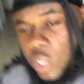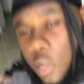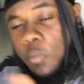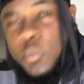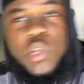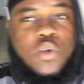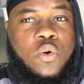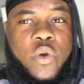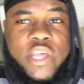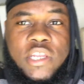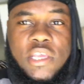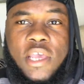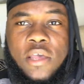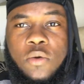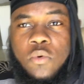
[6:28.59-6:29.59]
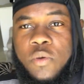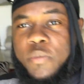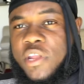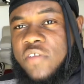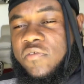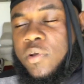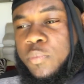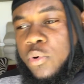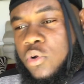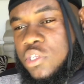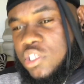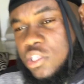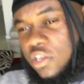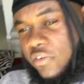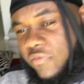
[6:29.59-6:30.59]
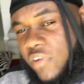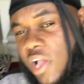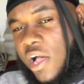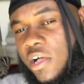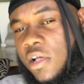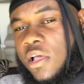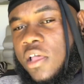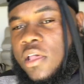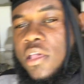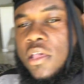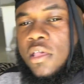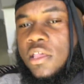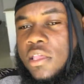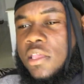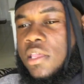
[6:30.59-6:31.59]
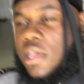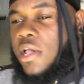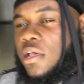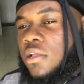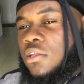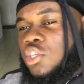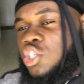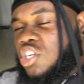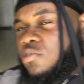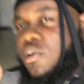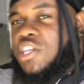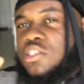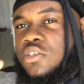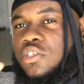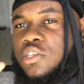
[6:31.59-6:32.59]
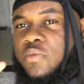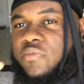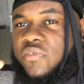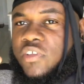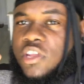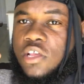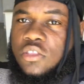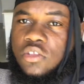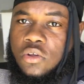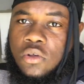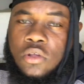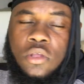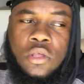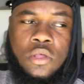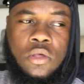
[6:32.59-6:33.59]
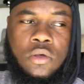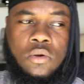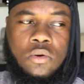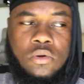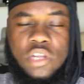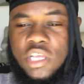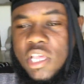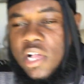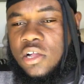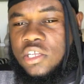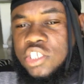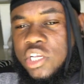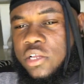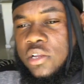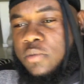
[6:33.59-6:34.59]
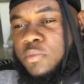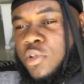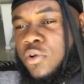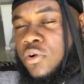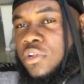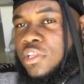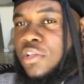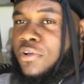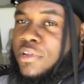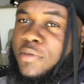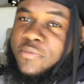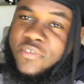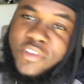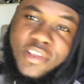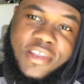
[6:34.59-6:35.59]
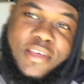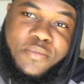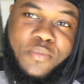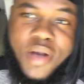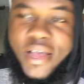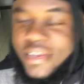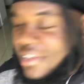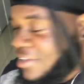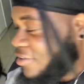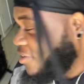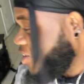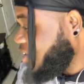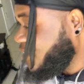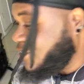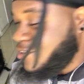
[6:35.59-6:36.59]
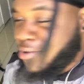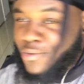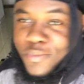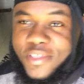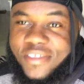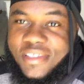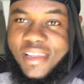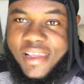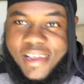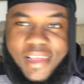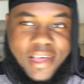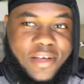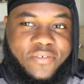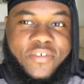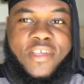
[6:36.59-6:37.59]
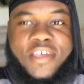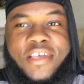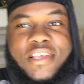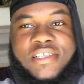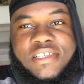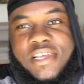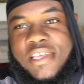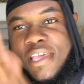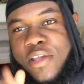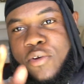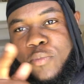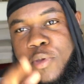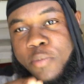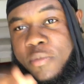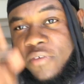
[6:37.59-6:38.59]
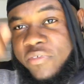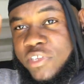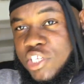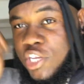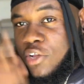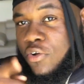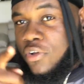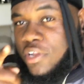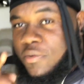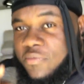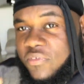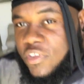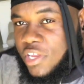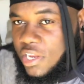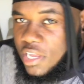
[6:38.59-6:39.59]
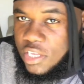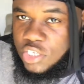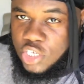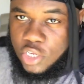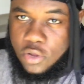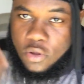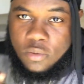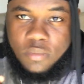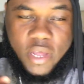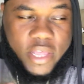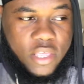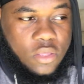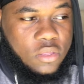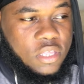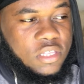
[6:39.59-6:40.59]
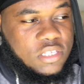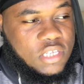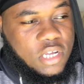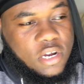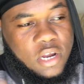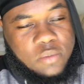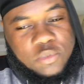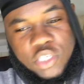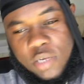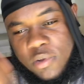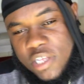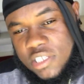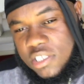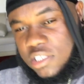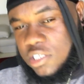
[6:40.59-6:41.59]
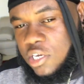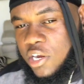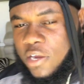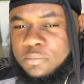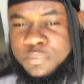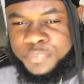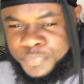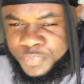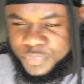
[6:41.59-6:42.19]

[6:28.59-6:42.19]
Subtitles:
I do it here, when I never post to the vlog. Yeah, Chabas do some video too. When you can go check them out, yo, them video them body, yo, I know me still alive. So yeah, remember if you check out them video, they check out my Instagram, Chabas Instagram.